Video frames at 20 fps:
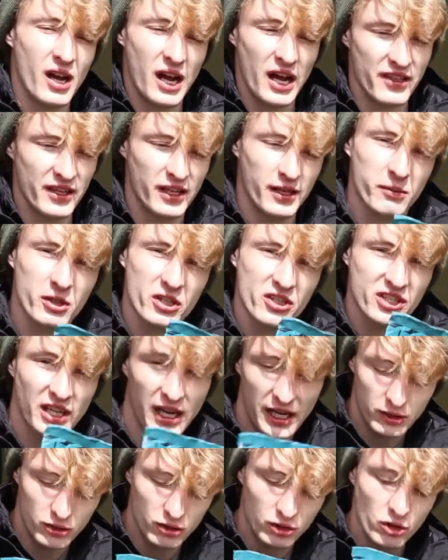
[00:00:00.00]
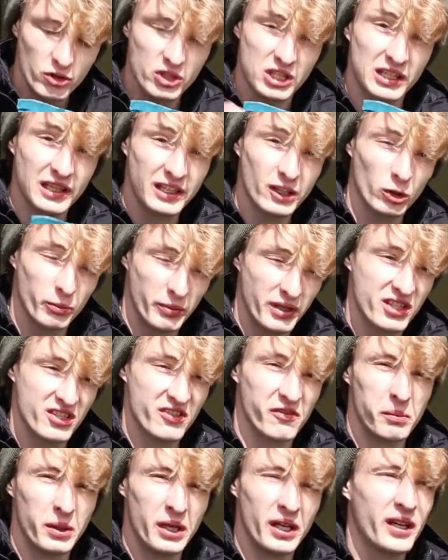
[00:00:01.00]
and then I'm going to start introducing little bits
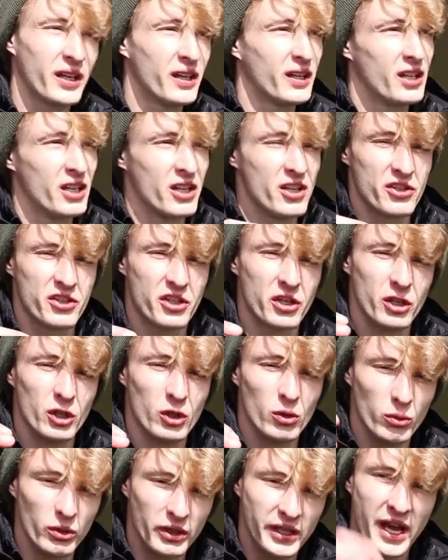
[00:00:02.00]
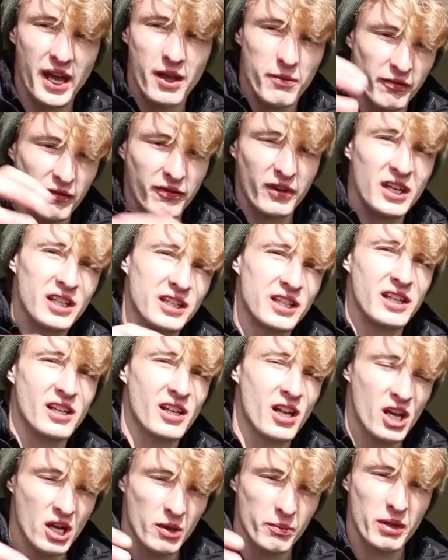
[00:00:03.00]
of bait to get them feeding
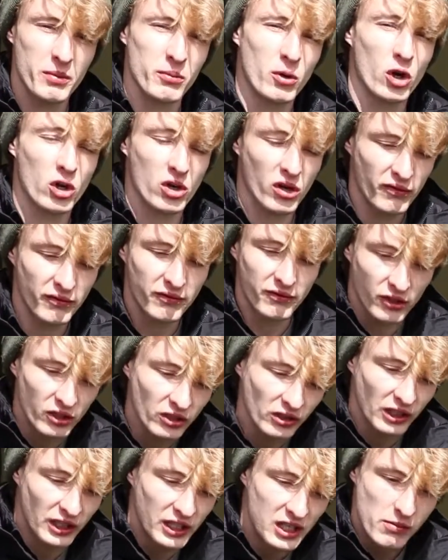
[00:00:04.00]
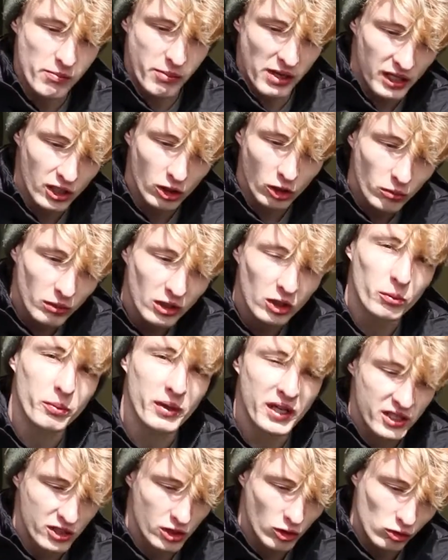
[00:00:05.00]
a bit more confidently and picking up little
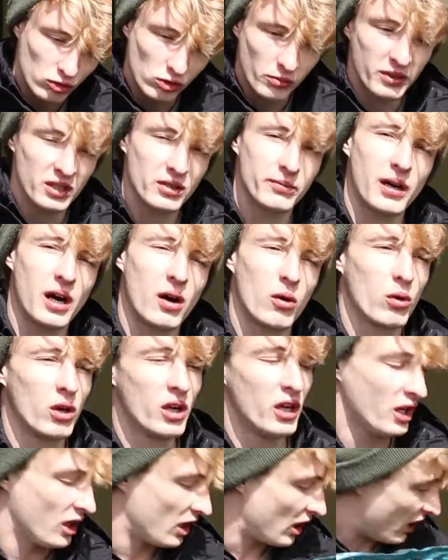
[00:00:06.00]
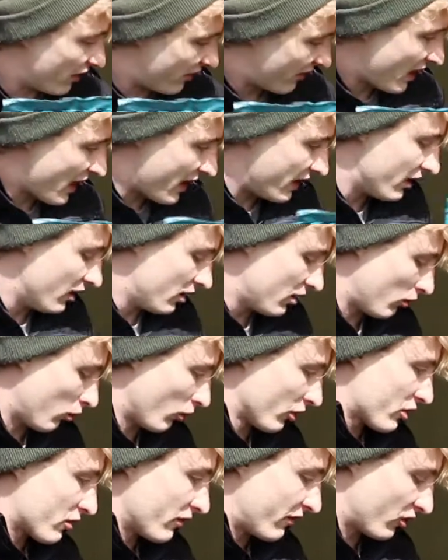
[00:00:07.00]
bits and grubbing about. And then
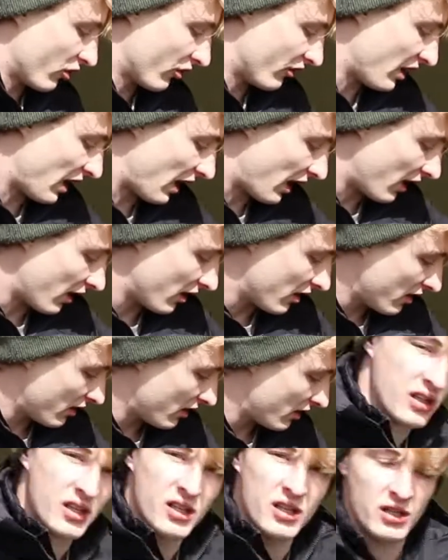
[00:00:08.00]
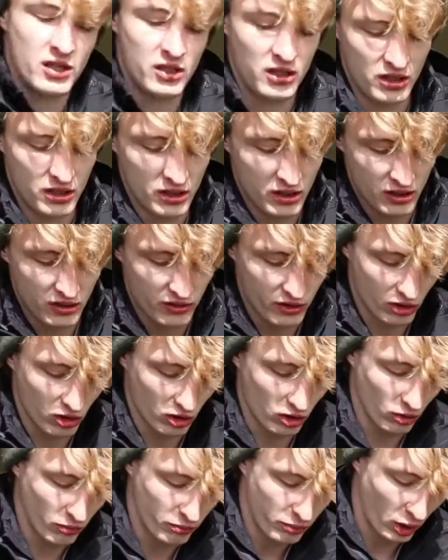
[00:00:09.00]
once it's done that, the
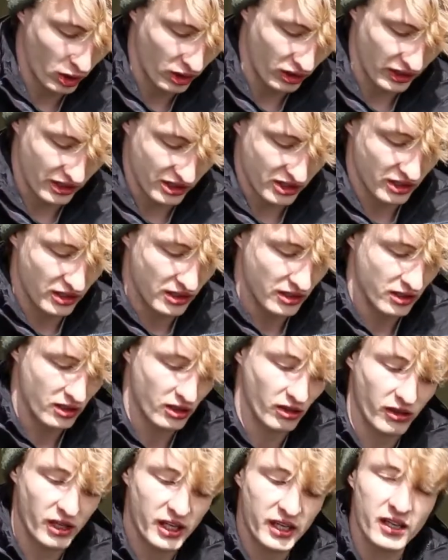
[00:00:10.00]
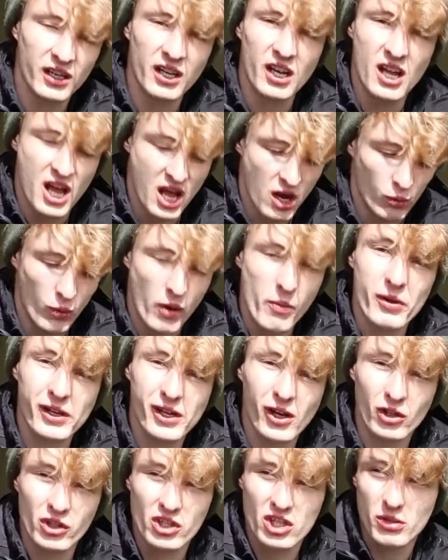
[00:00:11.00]
good old boilies, right? When we
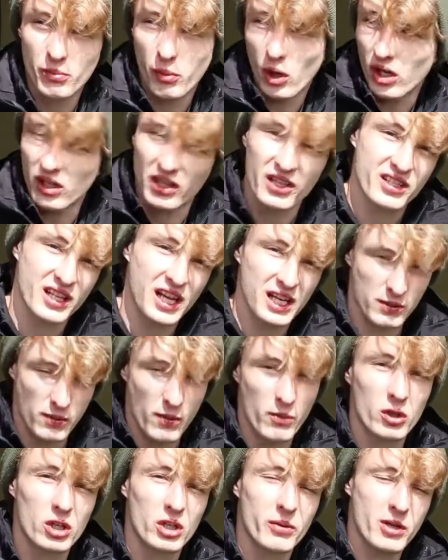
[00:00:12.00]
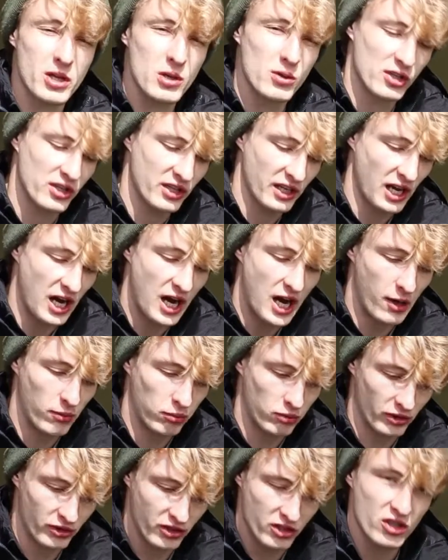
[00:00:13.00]
get onto the boilies, that's when we're going to be using the carp
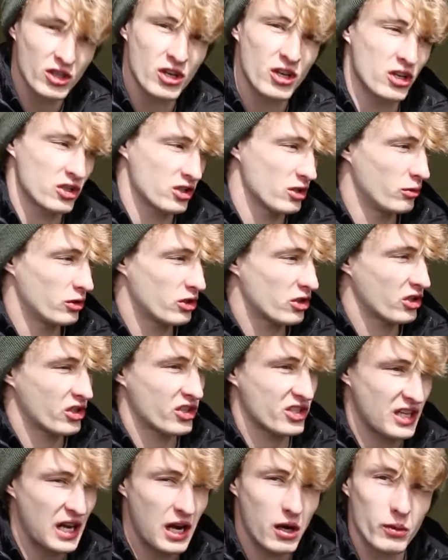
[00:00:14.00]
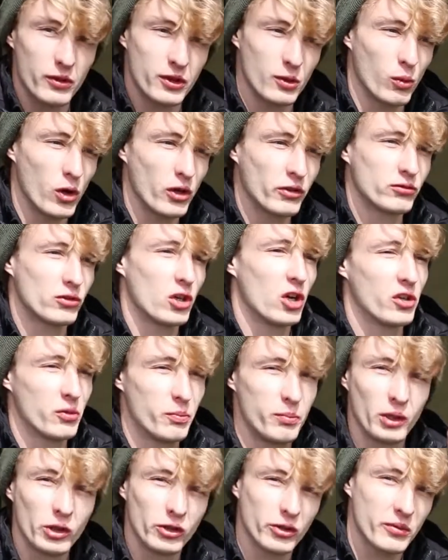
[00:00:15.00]
rods. So we're just going to start with the one rod,
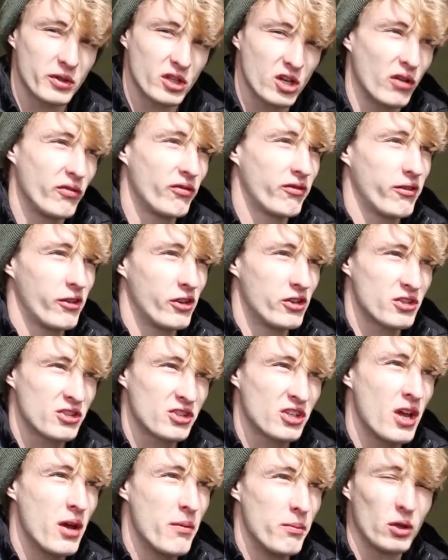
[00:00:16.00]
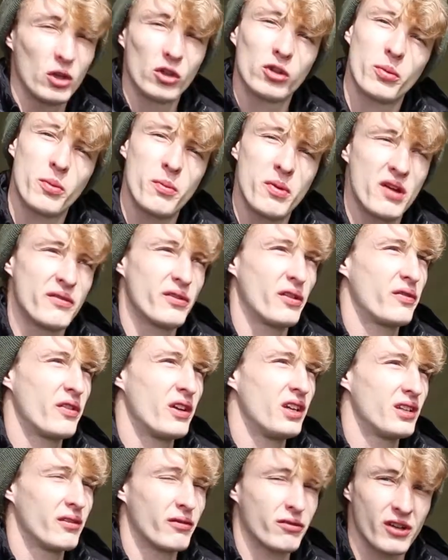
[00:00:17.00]
build up the confidence, build up a bit of a
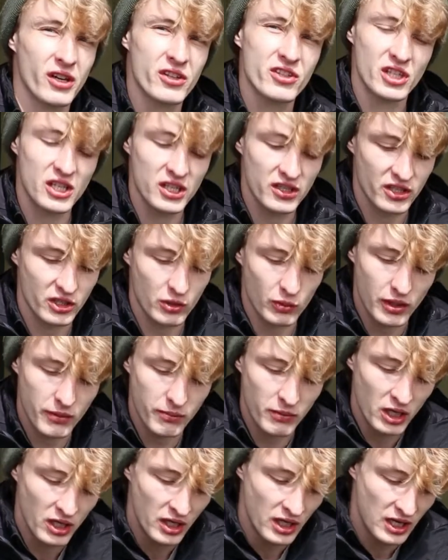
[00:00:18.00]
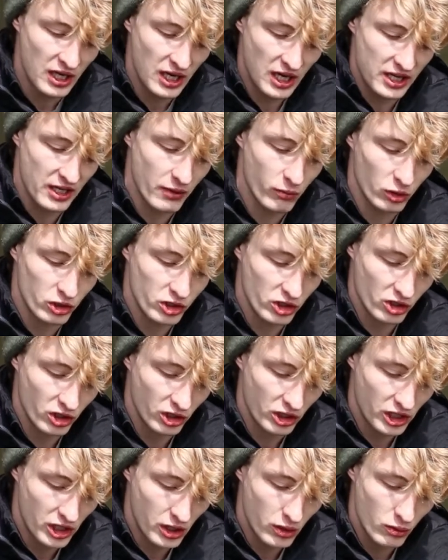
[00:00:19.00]
feeding frenzy in the swim, and then we're just
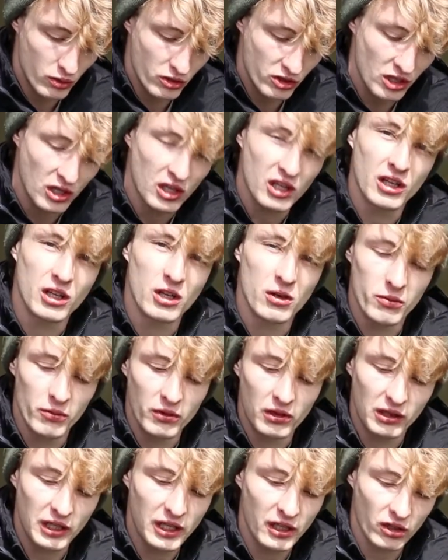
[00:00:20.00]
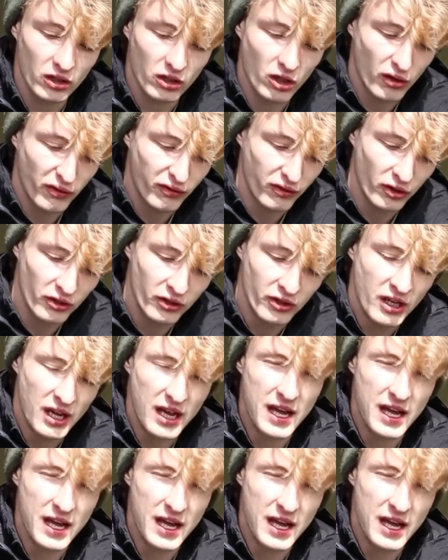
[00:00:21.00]
going to use little and often